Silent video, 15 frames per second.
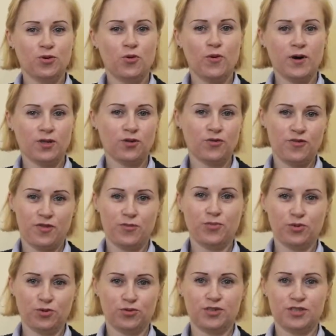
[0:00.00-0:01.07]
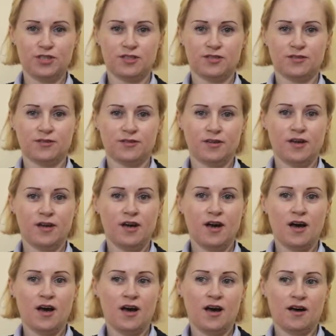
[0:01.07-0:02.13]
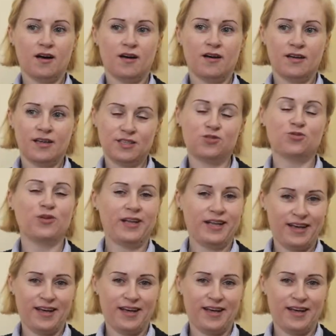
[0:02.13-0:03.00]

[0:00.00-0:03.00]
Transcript: one of the books. It really